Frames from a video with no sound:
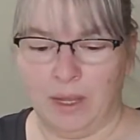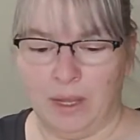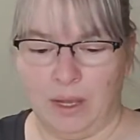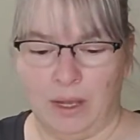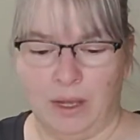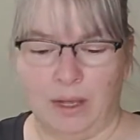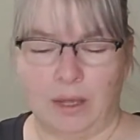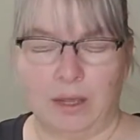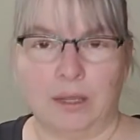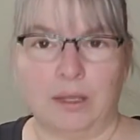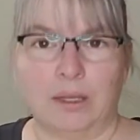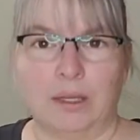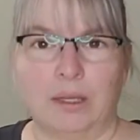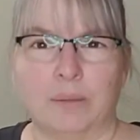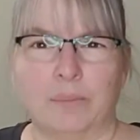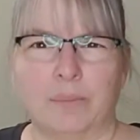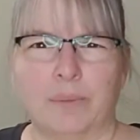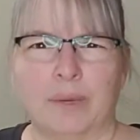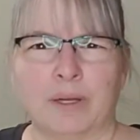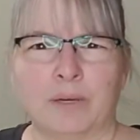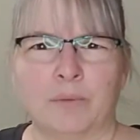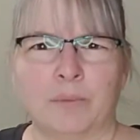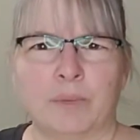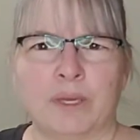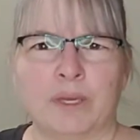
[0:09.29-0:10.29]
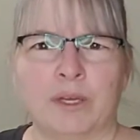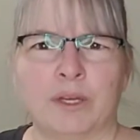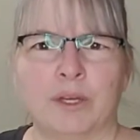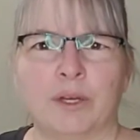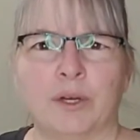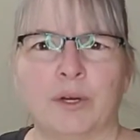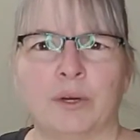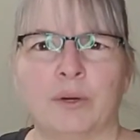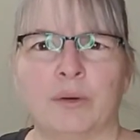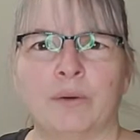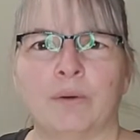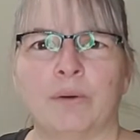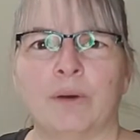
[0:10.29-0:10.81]
About a week
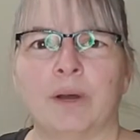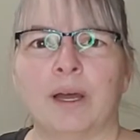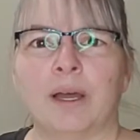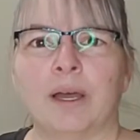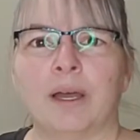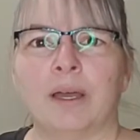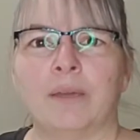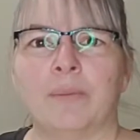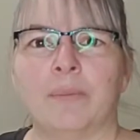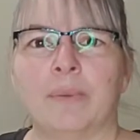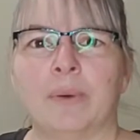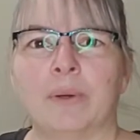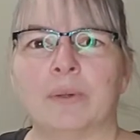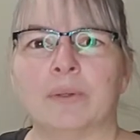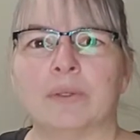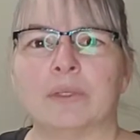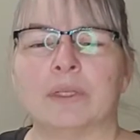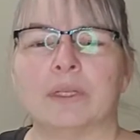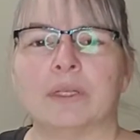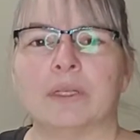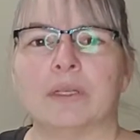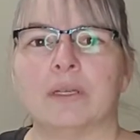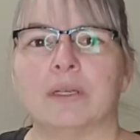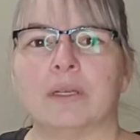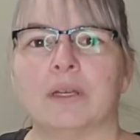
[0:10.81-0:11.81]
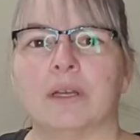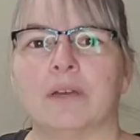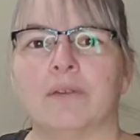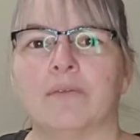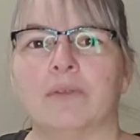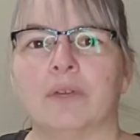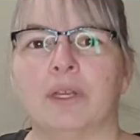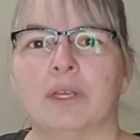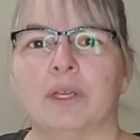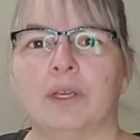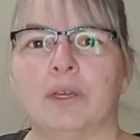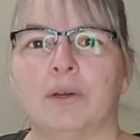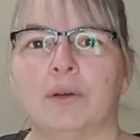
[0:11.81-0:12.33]
ago, I posted a
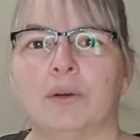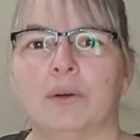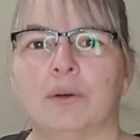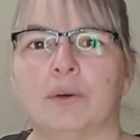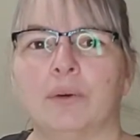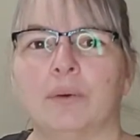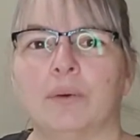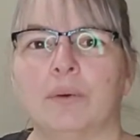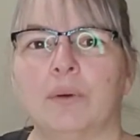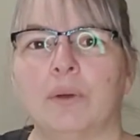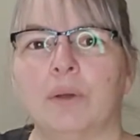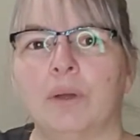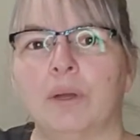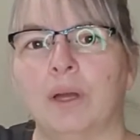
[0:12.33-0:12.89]
video